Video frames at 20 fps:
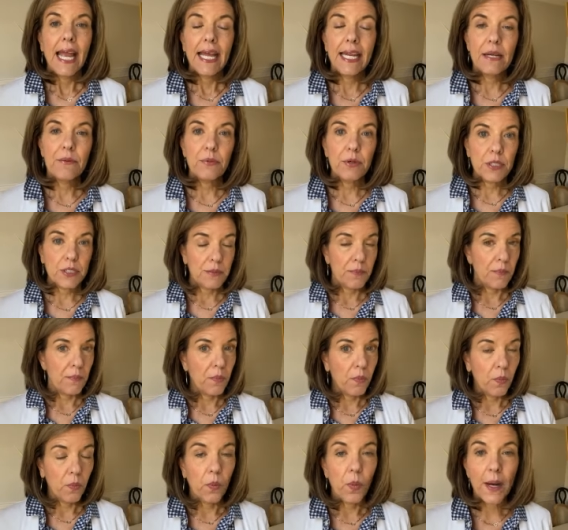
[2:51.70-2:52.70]
And it was
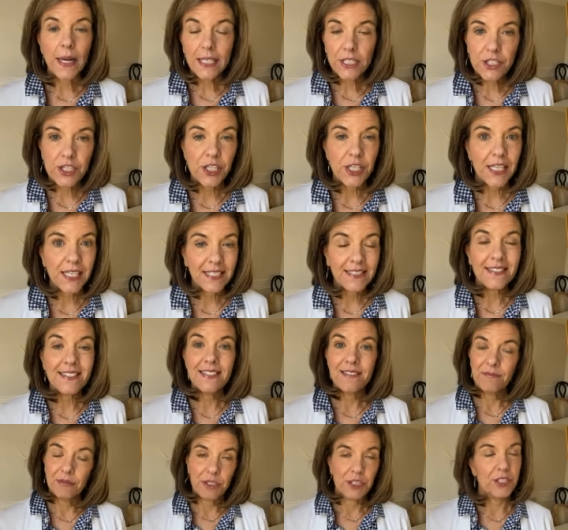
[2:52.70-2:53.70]
white
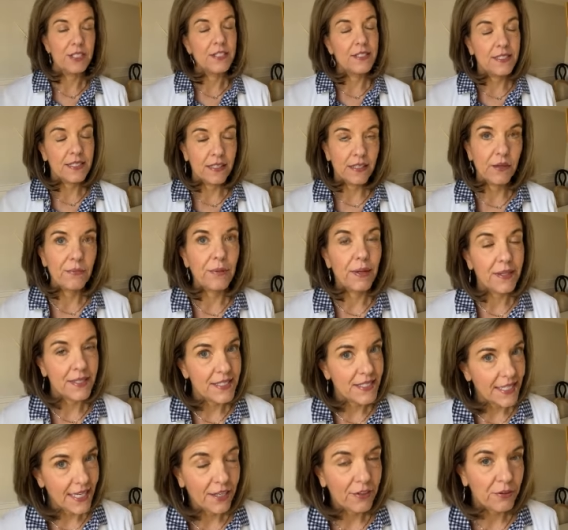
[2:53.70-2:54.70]
jeans, which is one of the
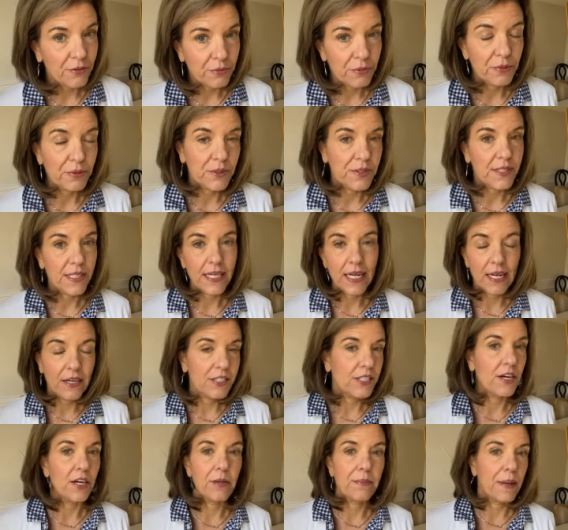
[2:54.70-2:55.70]
standard rules that I
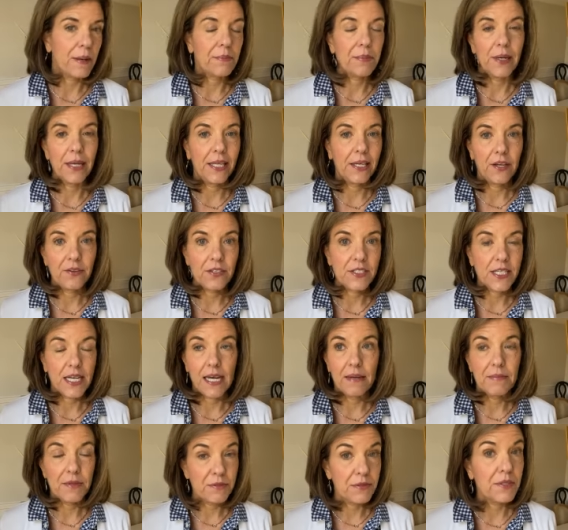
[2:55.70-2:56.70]
talk about breaking all the
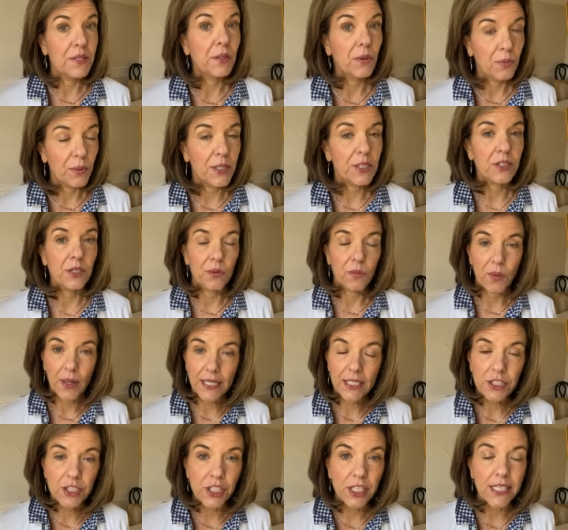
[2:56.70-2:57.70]
time. This was in the winter.
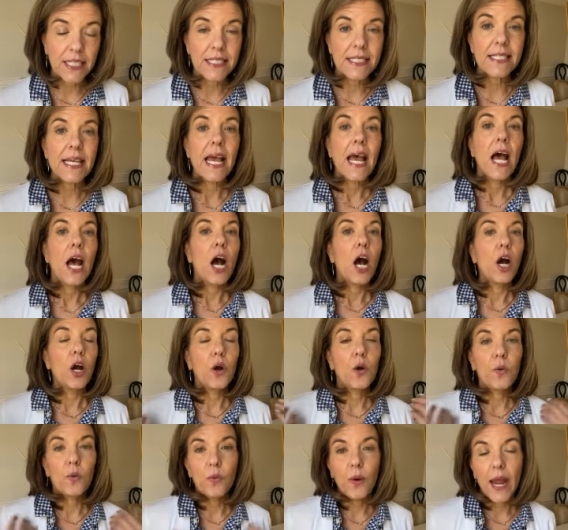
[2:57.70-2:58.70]
White jeans, a
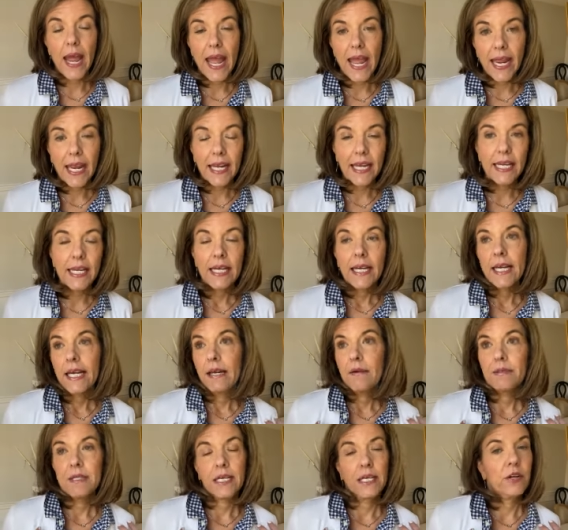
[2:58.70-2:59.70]
gray,
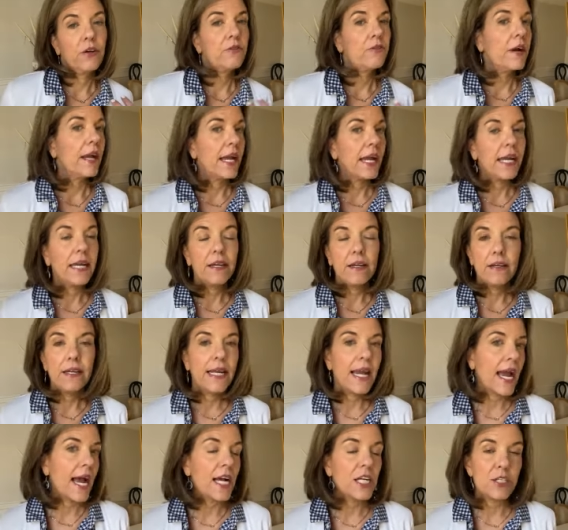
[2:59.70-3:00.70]
it was like a gray
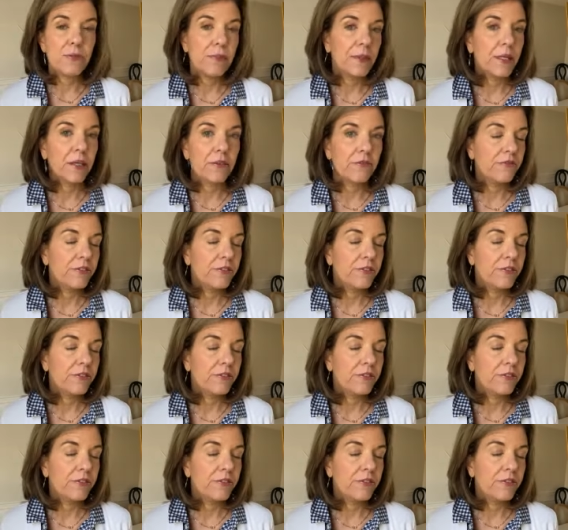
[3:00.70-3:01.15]
cashmere